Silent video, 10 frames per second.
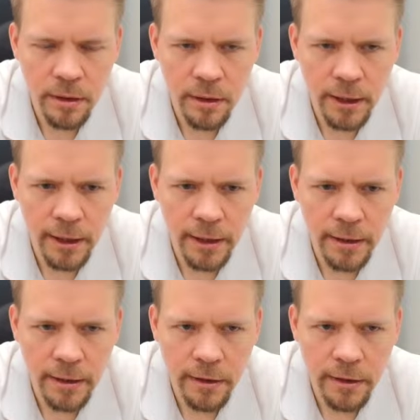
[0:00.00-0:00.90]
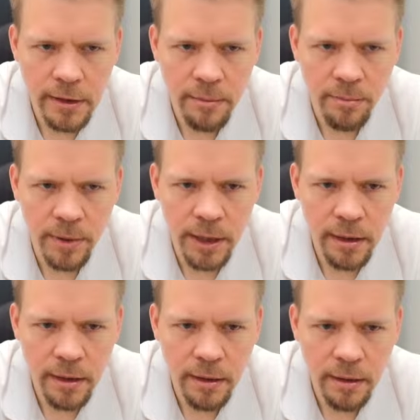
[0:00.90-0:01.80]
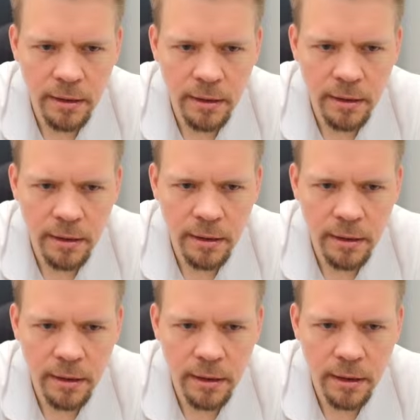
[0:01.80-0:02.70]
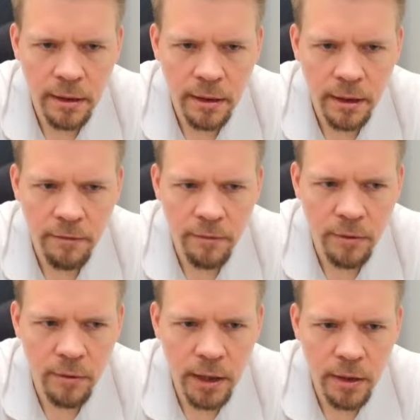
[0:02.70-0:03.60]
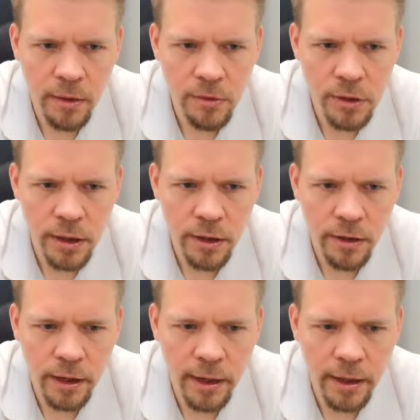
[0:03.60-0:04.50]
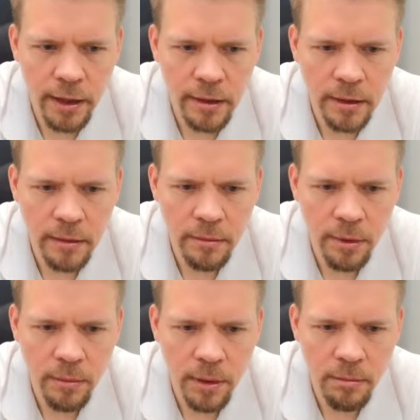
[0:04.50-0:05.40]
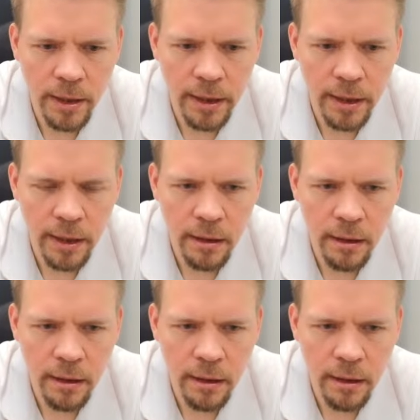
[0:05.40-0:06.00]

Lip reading: And there is a pin. If queen goes here, I can probably